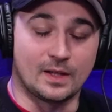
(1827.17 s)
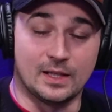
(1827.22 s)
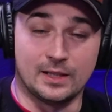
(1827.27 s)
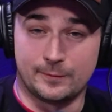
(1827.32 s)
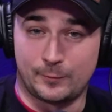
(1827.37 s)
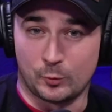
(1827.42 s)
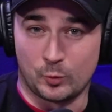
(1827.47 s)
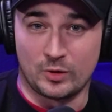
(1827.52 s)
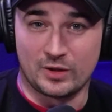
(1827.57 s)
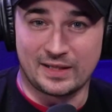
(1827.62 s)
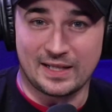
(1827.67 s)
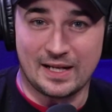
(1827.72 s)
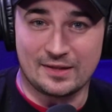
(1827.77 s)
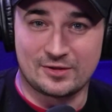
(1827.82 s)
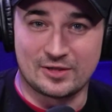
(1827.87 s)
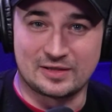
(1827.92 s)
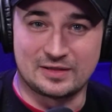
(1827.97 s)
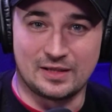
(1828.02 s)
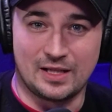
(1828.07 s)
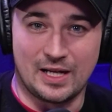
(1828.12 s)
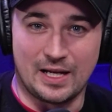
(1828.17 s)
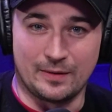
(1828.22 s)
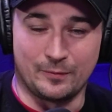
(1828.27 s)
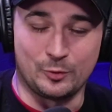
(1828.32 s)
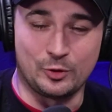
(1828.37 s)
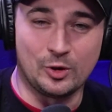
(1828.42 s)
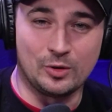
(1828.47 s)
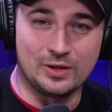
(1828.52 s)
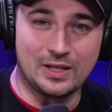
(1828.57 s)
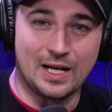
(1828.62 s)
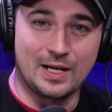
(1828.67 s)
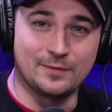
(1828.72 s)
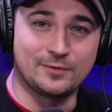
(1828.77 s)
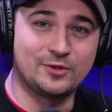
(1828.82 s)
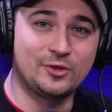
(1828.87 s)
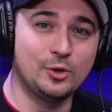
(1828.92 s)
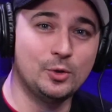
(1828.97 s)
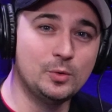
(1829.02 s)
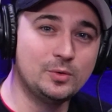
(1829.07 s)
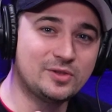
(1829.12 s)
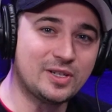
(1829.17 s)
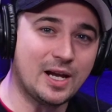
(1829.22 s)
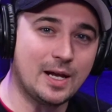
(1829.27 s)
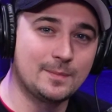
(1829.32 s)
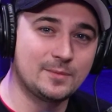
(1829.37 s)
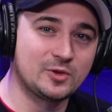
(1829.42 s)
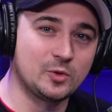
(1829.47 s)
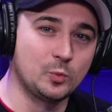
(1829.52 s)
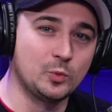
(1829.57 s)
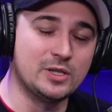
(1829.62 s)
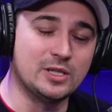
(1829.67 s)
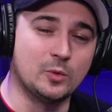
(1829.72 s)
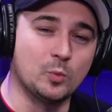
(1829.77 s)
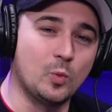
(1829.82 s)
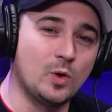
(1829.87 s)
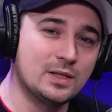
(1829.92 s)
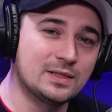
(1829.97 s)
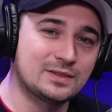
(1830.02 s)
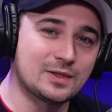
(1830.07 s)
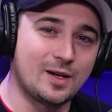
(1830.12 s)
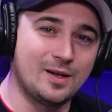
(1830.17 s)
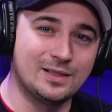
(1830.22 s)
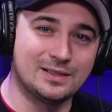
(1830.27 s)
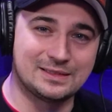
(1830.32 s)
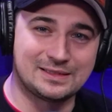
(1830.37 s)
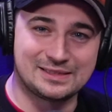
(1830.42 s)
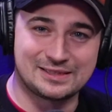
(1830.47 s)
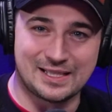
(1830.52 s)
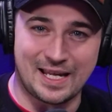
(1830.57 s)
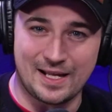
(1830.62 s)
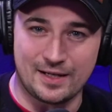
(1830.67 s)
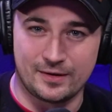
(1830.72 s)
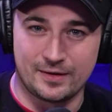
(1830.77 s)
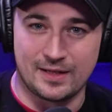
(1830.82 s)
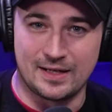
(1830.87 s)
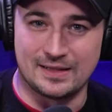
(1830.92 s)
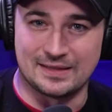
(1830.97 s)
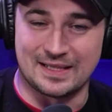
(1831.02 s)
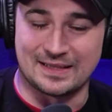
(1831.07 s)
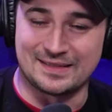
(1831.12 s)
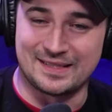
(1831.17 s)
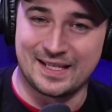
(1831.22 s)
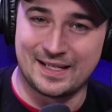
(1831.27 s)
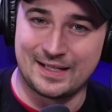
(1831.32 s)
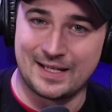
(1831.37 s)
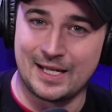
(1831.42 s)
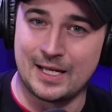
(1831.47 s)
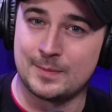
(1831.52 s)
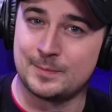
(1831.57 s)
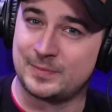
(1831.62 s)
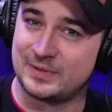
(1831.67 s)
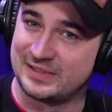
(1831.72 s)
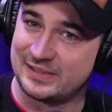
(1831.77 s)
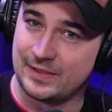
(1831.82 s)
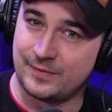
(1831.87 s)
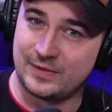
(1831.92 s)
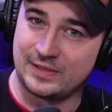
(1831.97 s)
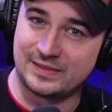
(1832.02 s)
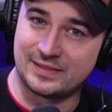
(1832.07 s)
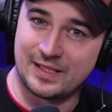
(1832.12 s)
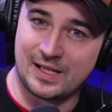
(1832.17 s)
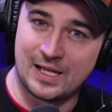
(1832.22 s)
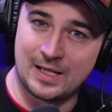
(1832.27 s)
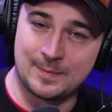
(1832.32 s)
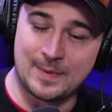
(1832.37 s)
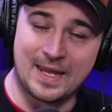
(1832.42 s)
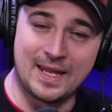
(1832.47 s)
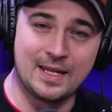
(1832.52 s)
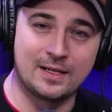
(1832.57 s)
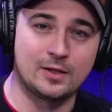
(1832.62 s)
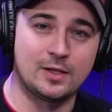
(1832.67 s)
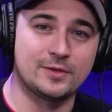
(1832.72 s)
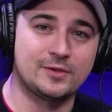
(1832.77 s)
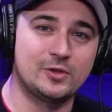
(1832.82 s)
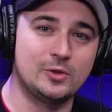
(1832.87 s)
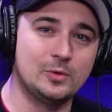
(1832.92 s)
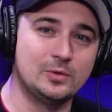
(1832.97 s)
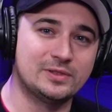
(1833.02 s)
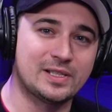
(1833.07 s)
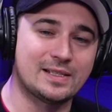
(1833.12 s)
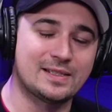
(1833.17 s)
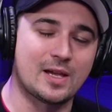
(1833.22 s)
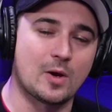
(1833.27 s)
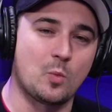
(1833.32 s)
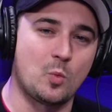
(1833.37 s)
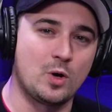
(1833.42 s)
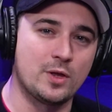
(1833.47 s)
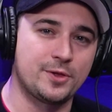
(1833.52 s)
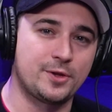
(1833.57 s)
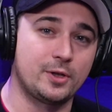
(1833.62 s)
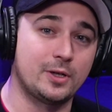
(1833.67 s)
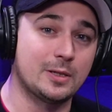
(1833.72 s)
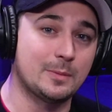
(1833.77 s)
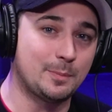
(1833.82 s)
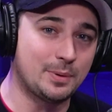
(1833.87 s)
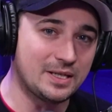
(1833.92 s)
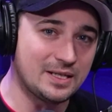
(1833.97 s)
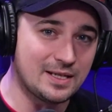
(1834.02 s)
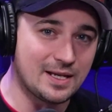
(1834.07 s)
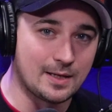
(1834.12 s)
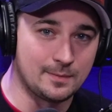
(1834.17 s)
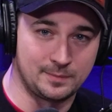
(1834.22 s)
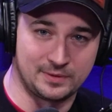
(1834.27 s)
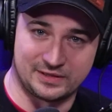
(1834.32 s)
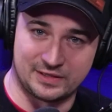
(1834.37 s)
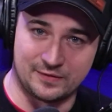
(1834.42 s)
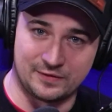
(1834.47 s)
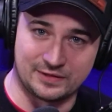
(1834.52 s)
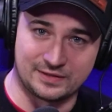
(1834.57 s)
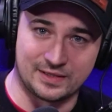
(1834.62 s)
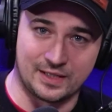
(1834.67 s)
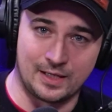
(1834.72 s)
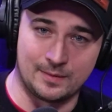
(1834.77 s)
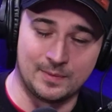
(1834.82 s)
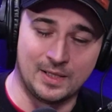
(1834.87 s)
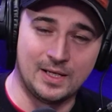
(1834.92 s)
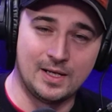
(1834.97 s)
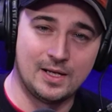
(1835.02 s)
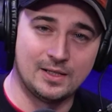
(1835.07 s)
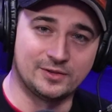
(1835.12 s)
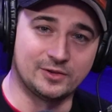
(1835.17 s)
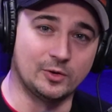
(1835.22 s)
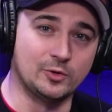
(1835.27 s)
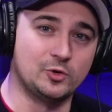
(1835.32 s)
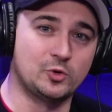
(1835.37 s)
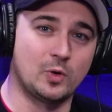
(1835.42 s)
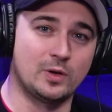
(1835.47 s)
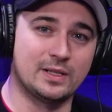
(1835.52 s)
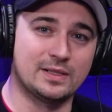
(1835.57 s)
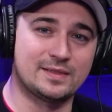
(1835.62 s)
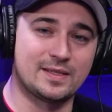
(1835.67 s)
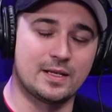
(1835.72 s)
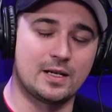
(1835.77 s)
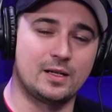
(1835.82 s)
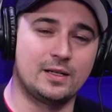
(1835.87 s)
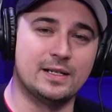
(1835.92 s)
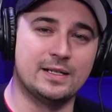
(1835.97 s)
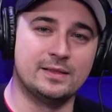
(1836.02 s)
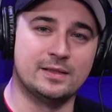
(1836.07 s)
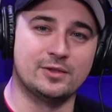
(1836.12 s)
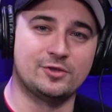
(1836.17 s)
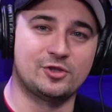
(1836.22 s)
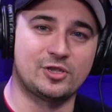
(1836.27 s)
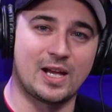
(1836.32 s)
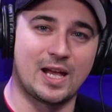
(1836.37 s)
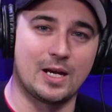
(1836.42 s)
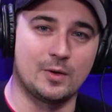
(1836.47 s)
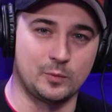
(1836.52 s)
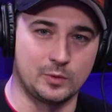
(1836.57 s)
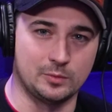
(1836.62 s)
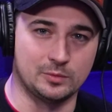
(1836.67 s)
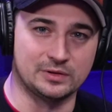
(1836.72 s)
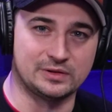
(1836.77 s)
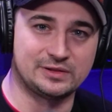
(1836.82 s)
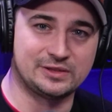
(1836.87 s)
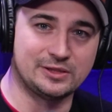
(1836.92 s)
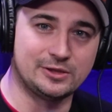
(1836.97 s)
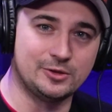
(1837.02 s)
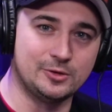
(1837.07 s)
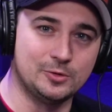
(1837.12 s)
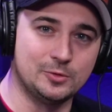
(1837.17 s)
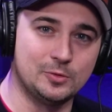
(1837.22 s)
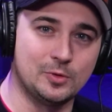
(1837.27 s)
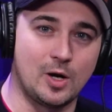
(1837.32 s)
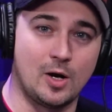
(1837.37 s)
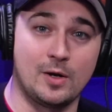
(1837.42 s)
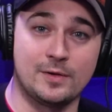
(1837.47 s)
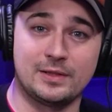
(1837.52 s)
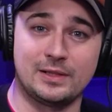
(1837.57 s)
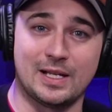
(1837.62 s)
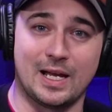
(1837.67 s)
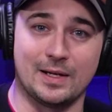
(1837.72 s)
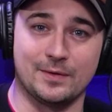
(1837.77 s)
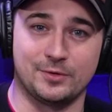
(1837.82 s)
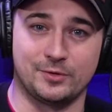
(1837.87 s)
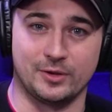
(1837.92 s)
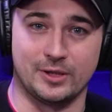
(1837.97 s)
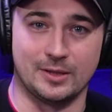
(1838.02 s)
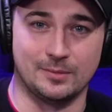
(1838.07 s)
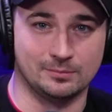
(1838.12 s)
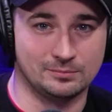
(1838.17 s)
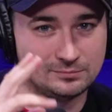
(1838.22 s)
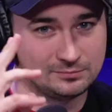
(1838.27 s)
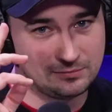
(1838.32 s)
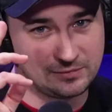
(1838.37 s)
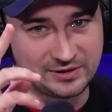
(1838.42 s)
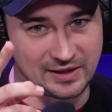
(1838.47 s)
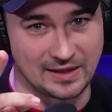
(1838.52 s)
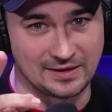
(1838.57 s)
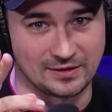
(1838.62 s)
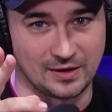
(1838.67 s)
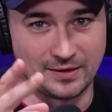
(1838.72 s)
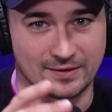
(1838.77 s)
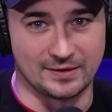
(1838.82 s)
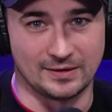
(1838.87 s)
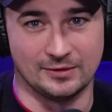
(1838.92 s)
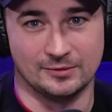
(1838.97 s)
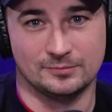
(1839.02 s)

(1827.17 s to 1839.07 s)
And if you want to catch us live, we go live 2 times a week, once on Saturdays at 10 a.m. Pacific time and on Tuesdays at 1:30 p.m. Pacific time. So join us there in the chat. We will see you on the live stream. Stay salty.